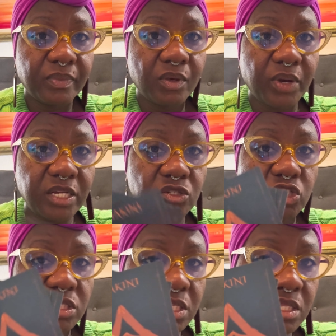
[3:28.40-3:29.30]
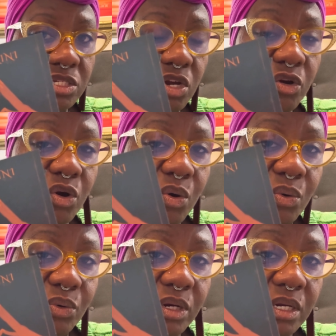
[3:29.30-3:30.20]
Okay, so she did this on her
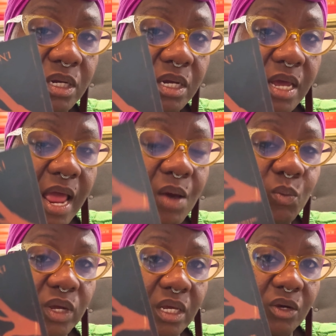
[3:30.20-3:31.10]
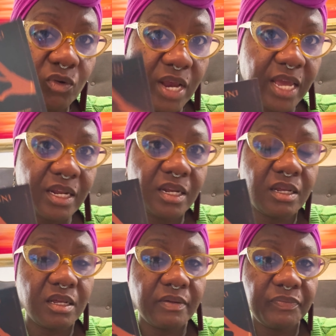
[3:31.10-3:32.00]
own, and we created
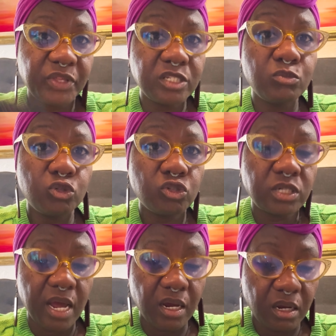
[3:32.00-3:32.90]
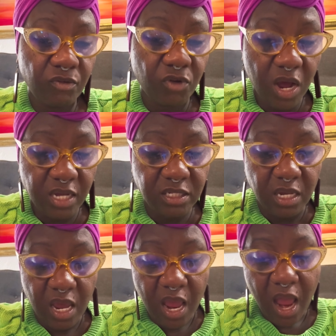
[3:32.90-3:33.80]
this mudra deck for us.
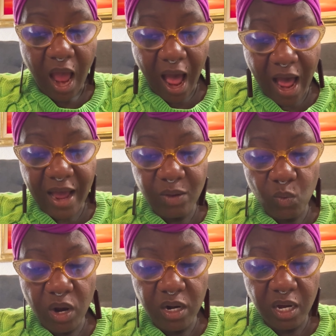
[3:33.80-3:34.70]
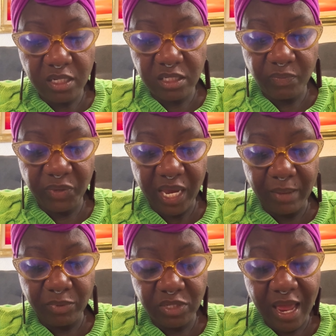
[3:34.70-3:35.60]
I want us to be
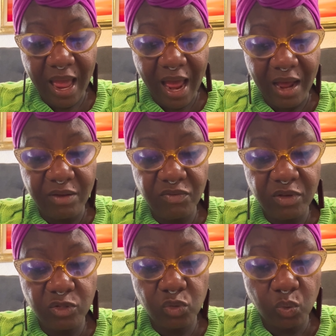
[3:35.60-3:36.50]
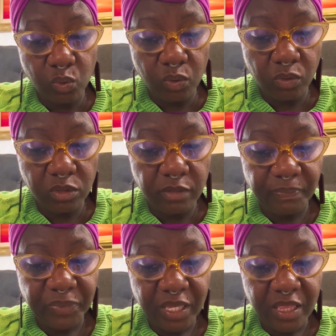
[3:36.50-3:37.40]
able to have tools
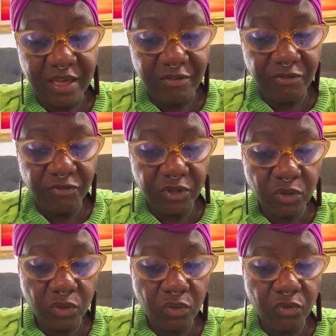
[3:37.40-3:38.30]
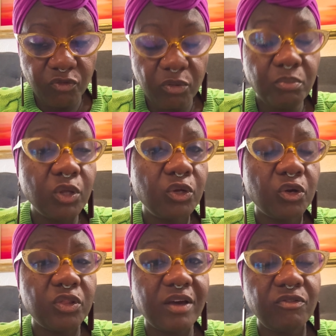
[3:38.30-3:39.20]
that feel
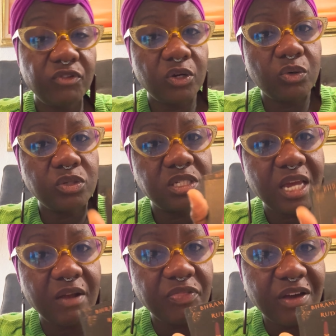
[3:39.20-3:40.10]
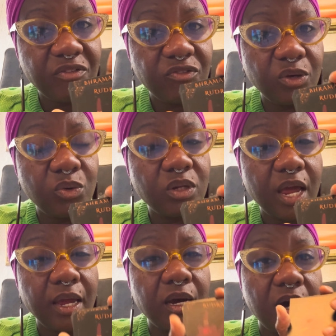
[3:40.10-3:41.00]
familiar, that feel safe, that feel
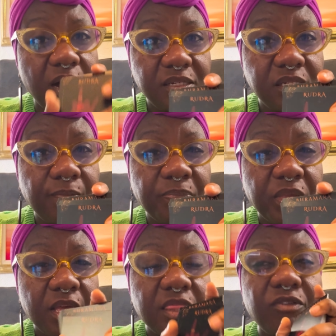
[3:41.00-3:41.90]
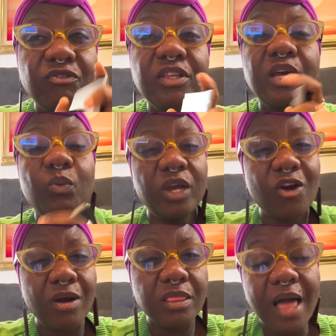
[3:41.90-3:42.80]
like us, that feel like we
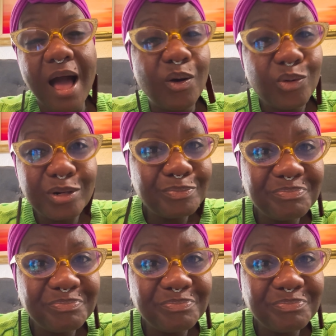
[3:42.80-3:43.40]
are allowed